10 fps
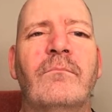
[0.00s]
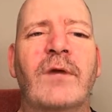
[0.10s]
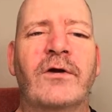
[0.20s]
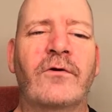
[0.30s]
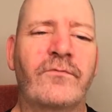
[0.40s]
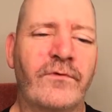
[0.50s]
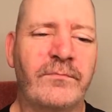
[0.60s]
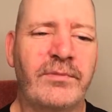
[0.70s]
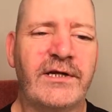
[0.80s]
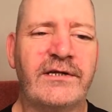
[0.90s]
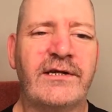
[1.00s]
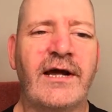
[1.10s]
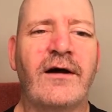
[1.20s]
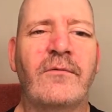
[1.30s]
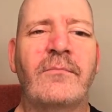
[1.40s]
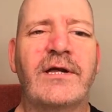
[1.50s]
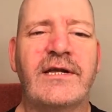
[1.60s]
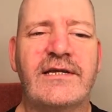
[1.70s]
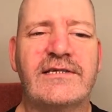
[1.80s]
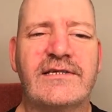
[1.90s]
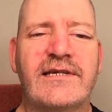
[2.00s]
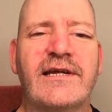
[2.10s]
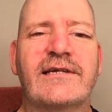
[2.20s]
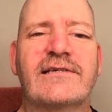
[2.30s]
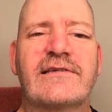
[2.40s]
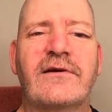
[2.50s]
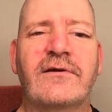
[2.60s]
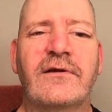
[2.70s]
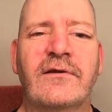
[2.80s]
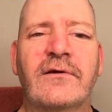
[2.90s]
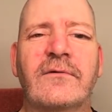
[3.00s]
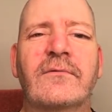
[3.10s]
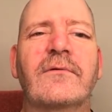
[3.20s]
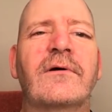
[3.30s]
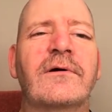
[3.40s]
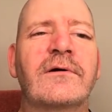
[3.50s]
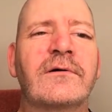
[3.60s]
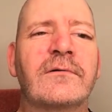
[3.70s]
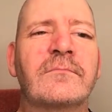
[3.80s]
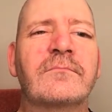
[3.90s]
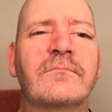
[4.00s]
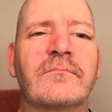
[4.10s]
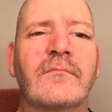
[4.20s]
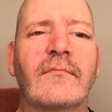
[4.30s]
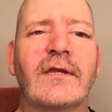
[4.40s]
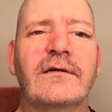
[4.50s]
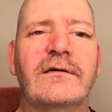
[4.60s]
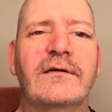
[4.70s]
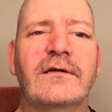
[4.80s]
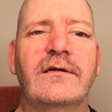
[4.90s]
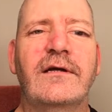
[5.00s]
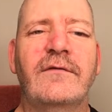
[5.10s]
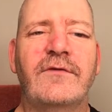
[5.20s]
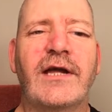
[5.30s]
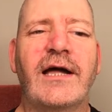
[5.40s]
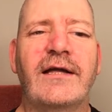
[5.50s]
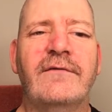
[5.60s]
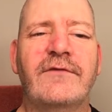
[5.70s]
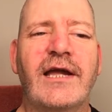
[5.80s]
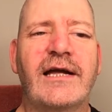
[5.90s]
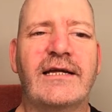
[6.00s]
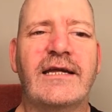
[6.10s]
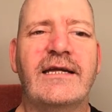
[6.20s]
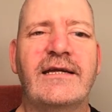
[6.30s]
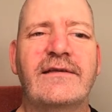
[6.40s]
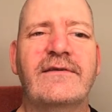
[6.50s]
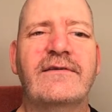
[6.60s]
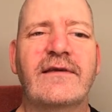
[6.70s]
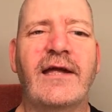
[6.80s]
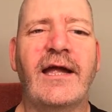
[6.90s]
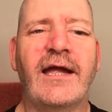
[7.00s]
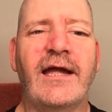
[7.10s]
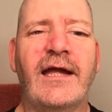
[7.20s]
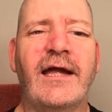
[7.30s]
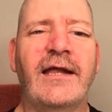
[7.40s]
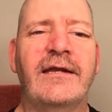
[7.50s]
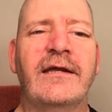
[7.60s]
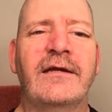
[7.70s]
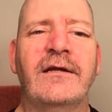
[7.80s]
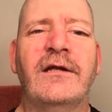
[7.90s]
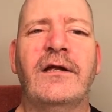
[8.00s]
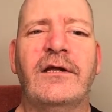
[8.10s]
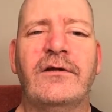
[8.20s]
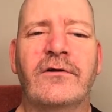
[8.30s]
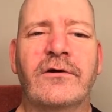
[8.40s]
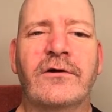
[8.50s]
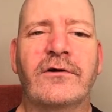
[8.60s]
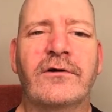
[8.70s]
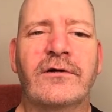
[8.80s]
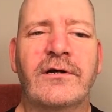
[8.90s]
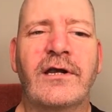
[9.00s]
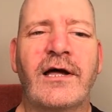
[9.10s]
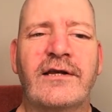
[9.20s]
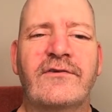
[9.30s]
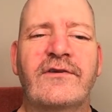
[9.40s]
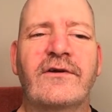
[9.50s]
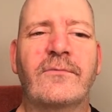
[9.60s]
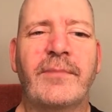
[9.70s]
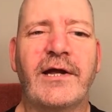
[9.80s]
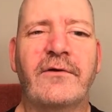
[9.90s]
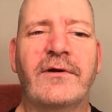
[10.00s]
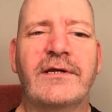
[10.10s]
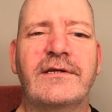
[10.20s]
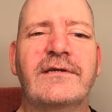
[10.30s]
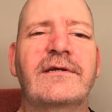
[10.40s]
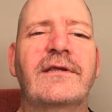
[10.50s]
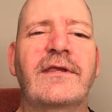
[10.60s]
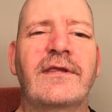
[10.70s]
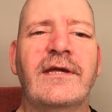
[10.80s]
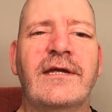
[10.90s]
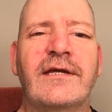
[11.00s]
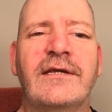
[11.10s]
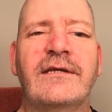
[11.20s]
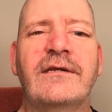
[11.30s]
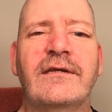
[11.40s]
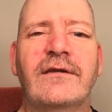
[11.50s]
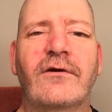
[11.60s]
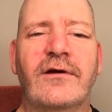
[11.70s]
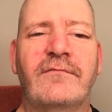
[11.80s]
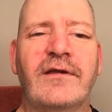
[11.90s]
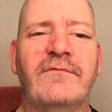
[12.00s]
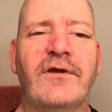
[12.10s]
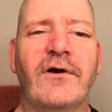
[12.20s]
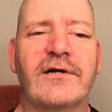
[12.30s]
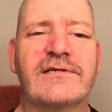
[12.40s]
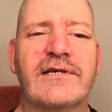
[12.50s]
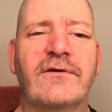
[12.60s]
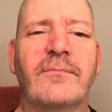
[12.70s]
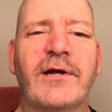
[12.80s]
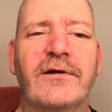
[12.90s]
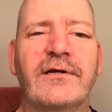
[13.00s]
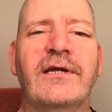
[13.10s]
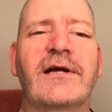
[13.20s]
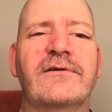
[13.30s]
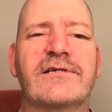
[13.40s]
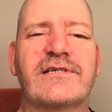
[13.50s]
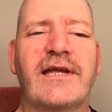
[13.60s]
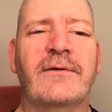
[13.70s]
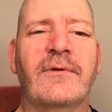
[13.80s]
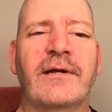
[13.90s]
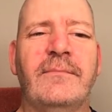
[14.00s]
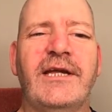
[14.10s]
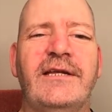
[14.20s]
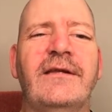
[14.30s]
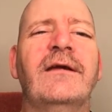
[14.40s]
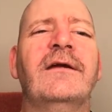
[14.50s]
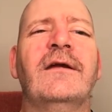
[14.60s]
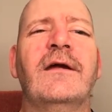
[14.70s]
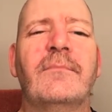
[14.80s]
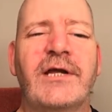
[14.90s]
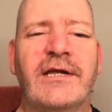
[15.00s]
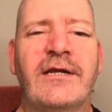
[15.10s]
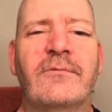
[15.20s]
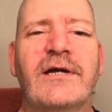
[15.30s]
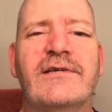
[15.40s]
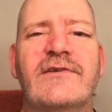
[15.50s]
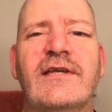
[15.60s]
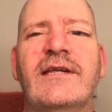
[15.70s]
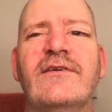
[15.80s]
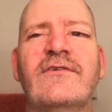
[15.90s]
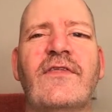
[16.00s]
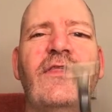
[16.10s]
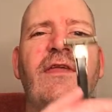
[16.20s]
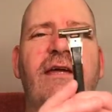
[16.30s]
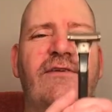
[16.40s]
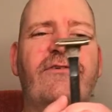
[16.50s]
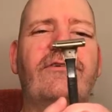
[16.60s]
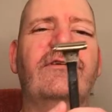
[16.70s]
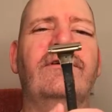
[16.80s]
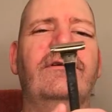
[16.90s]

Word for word: my girlfriend picked it out, but he's six, so you know, um, if you got if you got kids and you're not a single parent, then or even if you are a single parent, you understand what I mean. But anyways, it is this.